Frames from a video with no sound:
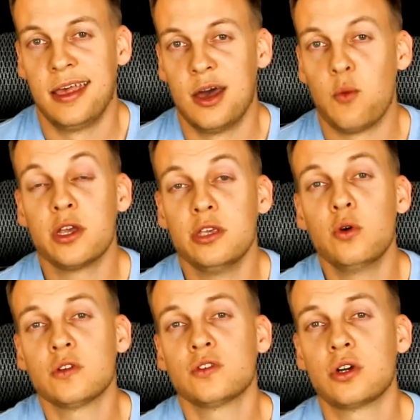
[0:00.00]
What you
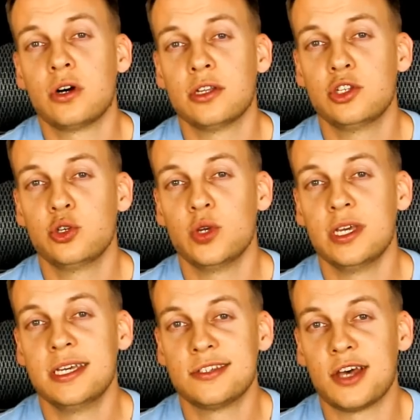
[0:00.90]
also can't do
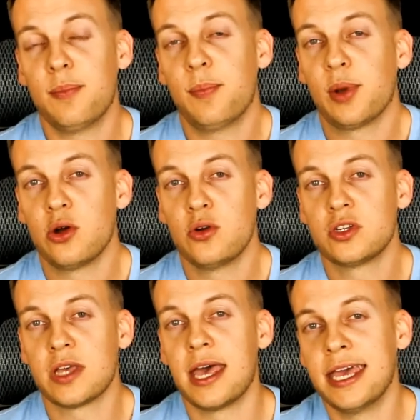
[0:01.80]
is
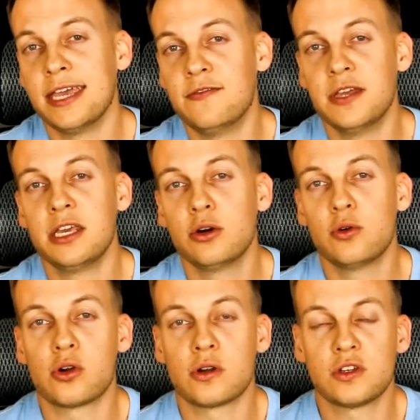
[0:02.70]
upload a video
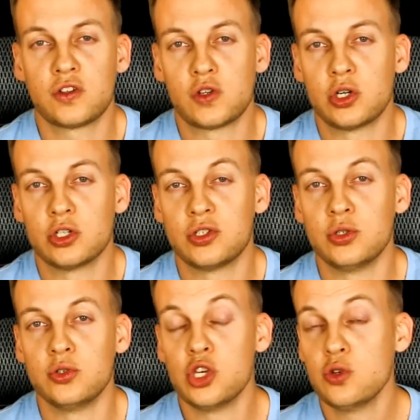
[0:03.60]
or a song to
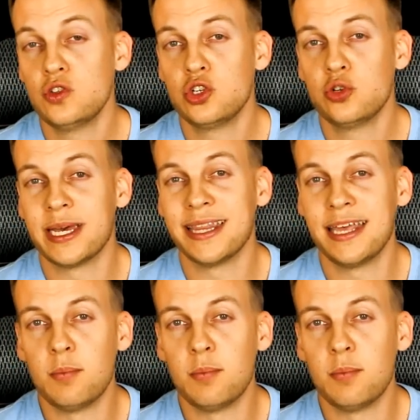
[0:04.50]
YouTube and then